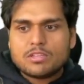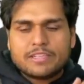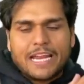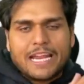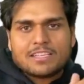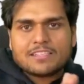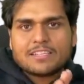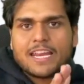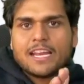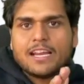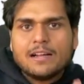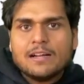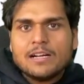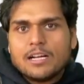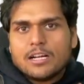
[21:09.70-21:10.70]

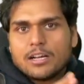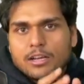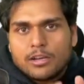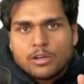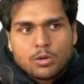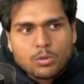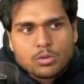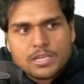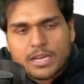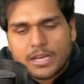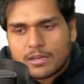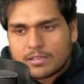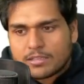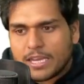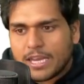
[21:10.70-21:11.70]
Testing
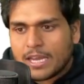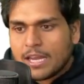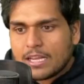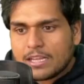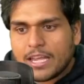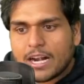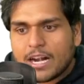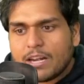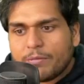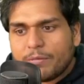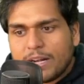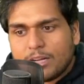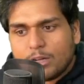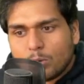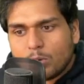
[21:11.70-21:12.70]
using, see, there are
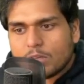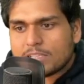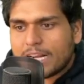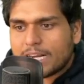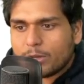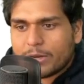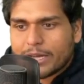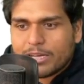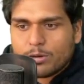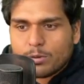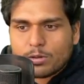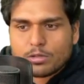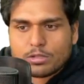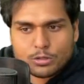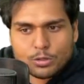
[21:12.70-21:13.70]
different tools that you can
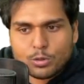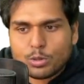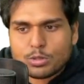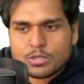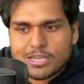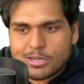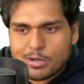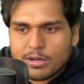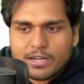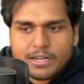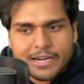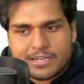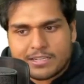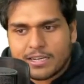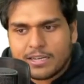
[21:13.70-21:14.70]
use to do security
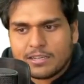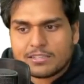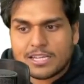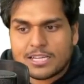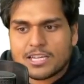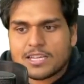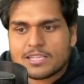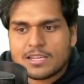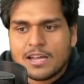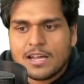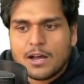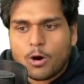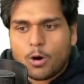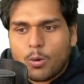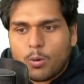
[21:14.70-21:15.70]
testing, such as
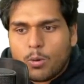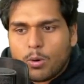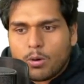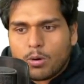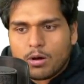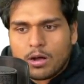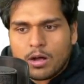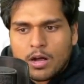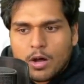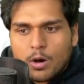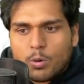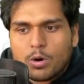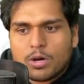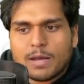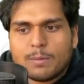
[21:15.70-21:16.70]

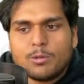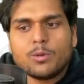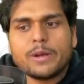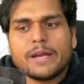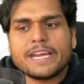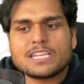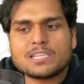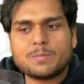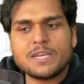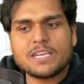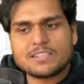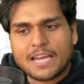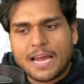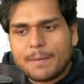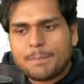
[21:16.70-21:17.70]
OWASP
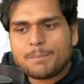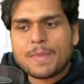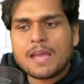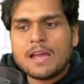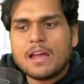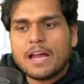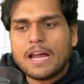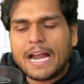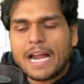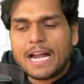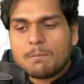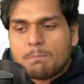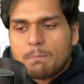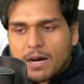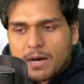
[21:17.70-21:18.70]
Zap
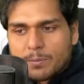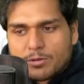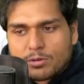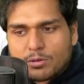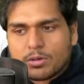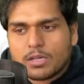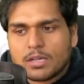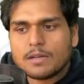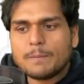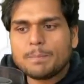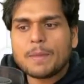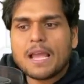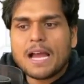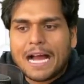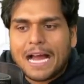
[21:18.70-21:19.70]
and Burp Suite.
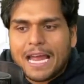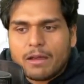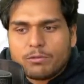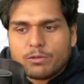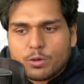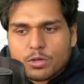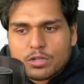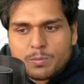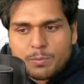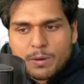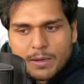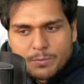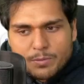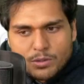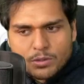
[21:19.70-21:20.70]
I have used
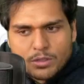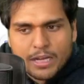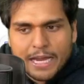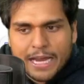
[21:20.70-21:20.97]
Burp Suite.